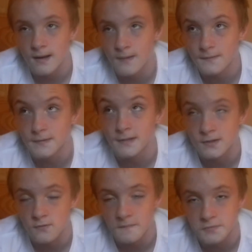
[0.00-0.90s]
in the
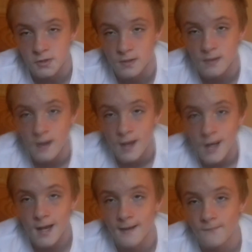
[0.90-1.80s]
description
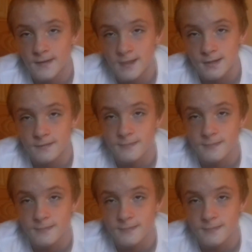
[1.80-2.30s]
and he